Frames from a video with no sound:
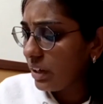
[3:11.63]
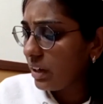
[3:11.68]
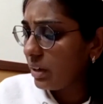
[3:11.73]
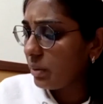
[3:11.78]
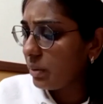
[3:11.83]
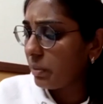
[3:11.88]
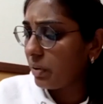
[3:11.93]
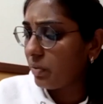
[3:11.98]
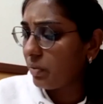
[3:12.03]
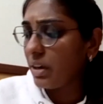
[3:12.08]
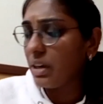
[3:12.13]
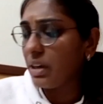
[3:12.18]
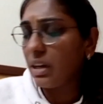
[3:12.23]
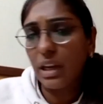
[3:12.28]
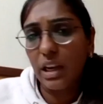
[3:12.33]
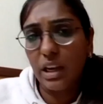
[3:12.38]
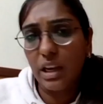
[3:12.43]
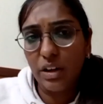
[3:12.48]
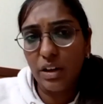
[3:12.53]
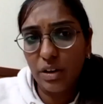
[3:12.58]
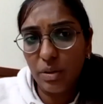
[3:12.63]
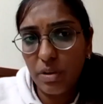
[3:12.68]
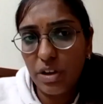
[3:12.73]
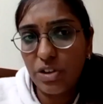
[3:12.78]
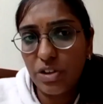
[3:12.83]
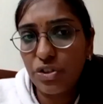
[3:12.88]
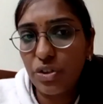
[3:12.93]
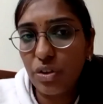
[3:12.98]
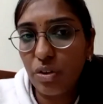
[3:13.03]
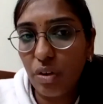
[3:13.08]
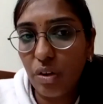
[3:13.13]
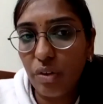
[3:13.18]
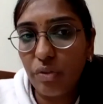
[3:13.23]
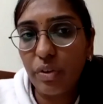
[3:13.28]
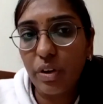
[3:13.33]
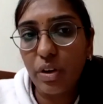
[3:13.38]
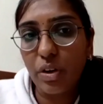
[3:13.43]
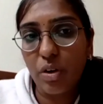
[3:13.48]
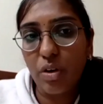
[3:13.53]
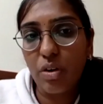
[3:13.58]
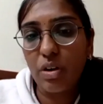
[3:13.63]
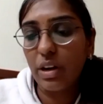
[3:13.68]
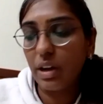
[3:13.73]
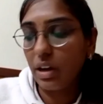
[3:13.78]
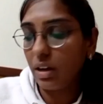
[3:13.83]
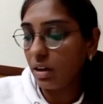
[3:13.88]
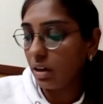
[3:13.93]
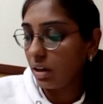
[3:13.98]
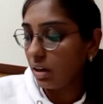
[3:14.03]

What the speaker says: in preventing intubation of the chronic